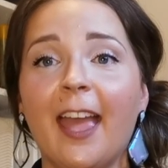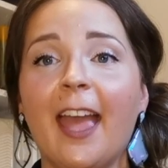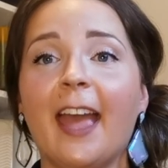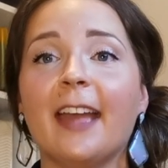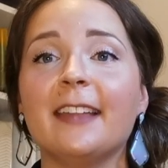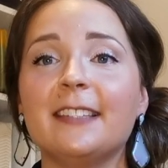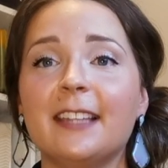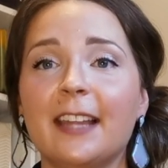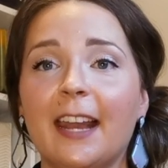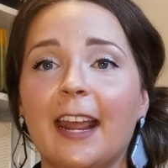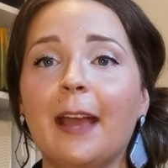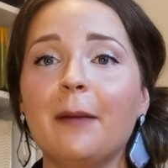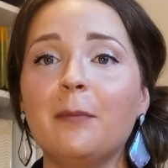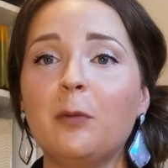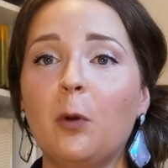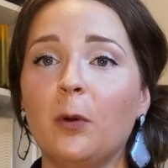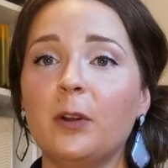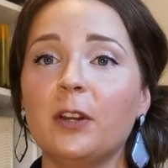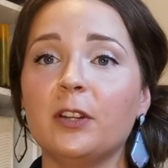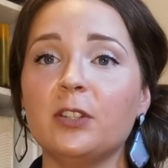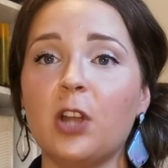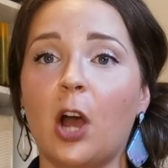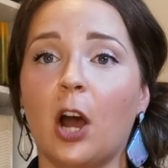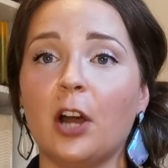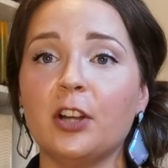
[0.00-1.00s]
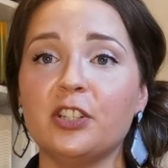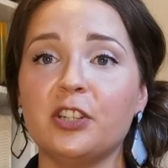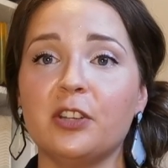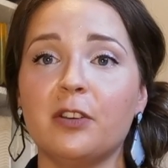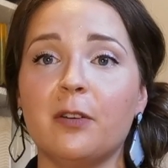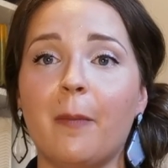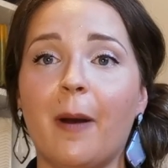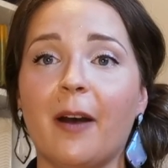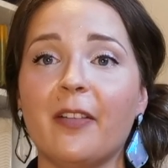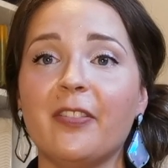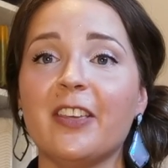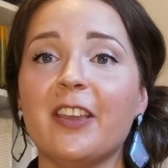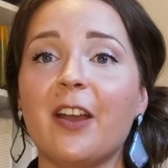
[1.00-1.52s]
and today I'm going to talk to you
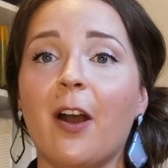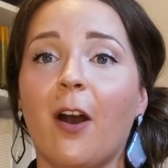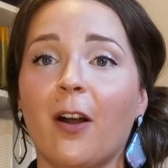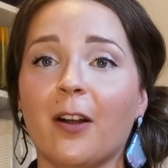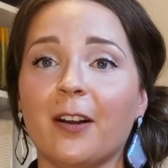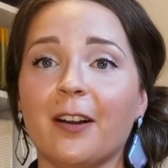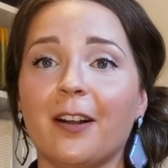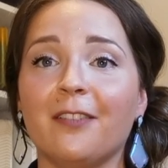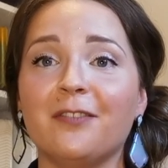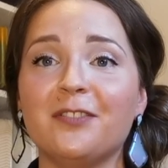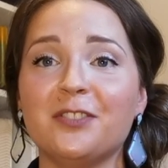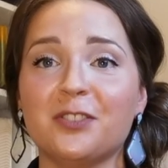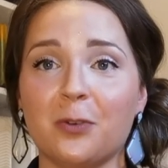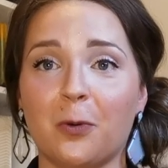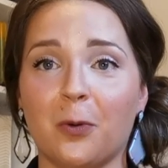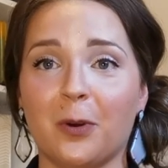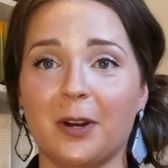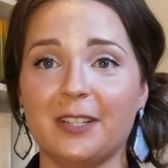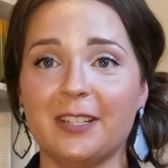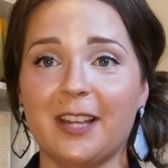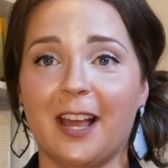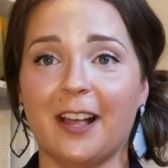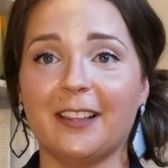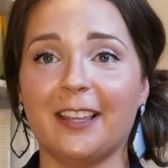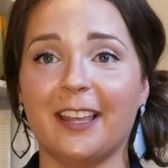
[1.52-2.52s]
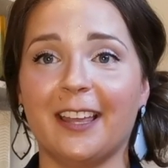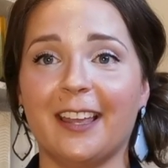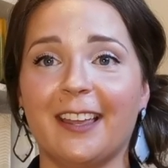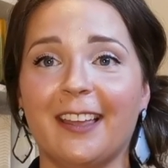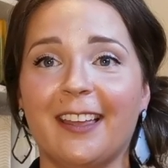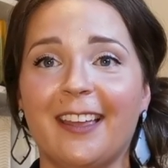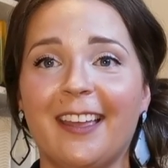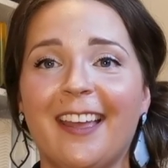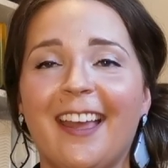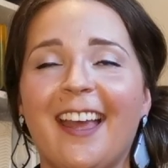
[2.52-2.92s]
about the art of storytelling.